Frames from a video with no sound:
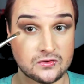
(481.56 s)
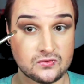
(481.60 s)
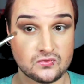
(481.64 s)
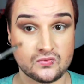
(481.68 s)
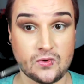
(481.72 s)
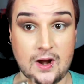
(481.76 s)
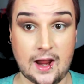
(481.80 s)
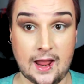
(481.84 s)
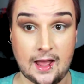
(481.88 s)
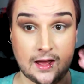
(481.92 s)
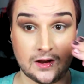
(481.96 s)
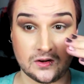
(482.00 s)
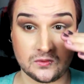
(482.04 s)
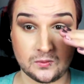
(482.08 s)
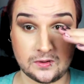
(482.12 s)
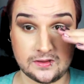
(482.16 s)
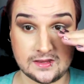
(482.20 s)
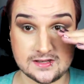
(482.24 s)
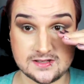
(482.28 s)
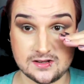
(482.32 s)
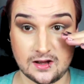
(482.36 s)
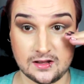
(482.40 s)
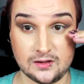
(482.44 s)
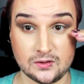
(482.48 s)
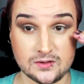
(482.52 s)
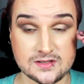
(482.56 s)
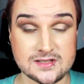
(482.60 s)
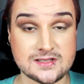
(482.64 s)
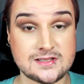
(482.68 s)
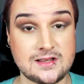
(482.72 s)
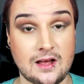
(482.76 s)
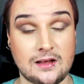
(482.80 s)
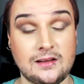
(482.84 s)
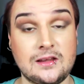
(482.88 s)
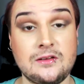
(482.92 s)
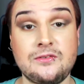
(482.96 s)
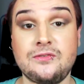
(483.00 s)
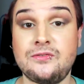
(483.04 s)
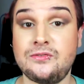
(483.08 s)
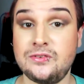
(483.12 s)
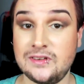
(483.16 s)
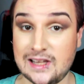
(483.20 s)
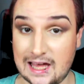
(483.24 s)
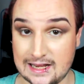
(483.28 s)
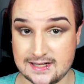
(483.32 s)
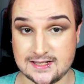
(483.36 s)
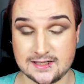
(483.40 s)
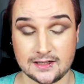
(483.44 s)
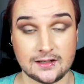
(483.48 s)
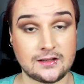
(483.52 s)
on round, where this eye looks slightly
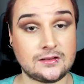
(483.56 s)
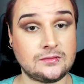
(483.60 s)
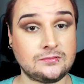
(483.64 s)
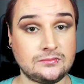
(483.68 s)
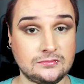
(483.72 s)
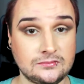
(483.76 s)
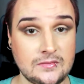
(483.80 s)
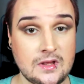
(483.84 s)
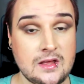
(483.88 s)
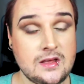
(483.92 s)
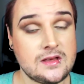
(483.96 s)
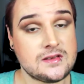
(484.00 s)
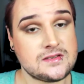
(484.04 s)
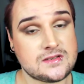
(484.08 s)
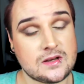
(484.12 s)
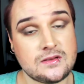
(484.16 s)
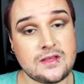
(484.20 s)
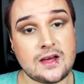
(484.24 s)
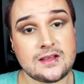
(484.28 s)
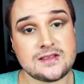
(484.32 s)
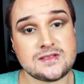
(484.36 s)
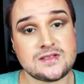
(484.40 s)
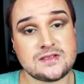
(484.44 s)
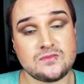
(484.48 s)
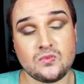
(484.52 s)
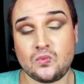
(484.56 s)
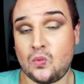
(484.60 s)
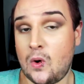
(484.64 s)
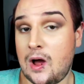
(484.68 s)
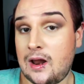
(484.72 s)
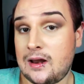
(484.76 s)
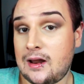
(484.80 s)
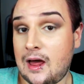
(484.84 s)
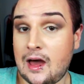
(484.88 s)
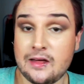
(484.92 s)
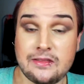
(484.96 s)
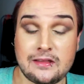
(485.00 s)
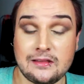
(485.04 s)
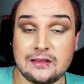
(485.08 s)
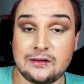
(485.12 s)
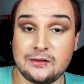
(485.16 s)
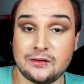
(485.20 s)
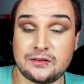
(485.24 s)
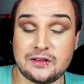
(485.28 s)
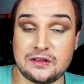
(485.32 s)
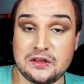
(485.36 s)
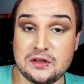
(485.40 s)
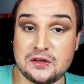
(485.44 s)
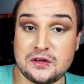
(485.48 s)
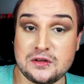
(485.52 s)
flatter. So that's one other
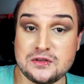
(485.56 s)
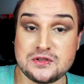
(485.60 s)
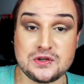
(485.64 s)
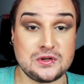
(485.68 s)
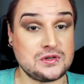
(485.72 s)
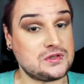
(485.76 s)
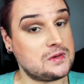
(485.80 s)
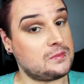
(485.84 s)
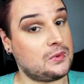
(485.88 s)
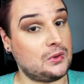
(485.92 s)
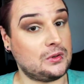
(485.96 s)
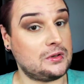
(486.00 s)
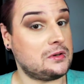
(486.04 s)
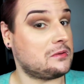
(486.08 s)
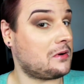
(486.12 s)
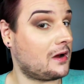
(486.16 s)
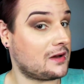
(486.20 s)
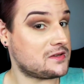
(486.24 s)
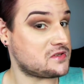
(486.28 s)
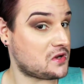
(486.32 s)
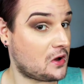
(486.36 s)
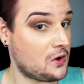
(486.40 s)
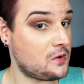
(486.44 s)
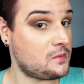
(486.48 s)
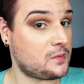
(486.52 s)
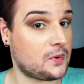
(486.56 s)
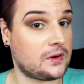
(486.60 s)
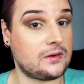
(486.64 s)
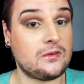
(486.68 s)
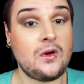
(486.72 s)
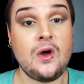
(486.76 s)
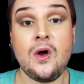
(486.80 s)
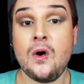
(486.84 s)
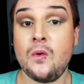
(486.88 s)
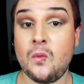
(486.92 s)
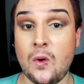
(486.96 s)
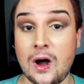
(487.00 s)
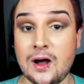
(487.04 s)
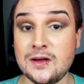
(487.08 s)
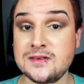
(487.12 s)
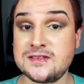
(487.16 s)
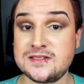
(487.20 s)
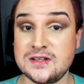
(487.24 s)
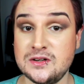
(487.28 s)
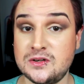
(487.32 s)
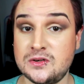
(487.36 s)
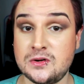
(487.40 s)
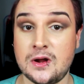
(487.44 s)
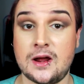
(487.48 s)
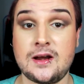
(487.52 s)
little thing you can do to pull your eyes open while
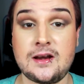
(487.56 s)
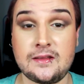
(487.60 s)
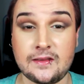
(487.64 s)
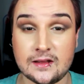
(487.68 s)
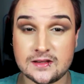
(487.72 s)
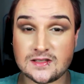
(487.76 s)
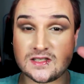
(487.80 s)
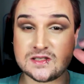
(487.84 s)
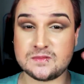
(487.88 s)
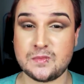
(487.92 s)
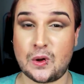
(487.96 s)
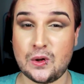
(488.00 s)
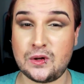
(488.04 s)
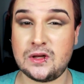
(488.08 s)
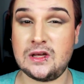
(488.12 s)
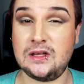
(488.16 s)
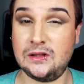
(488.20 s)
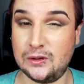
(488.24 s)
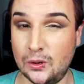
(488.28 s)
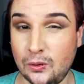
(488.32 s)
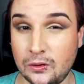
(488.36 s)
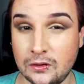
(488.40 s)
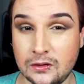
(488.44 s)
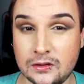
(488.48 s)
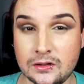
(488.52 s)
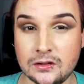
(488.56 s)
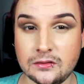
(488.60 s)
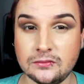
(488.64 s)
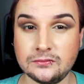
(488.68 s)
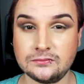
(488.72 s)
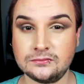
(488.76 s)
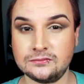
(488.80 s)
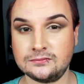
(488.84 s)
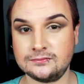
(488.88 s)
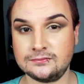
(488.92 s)
still creating that smoky look.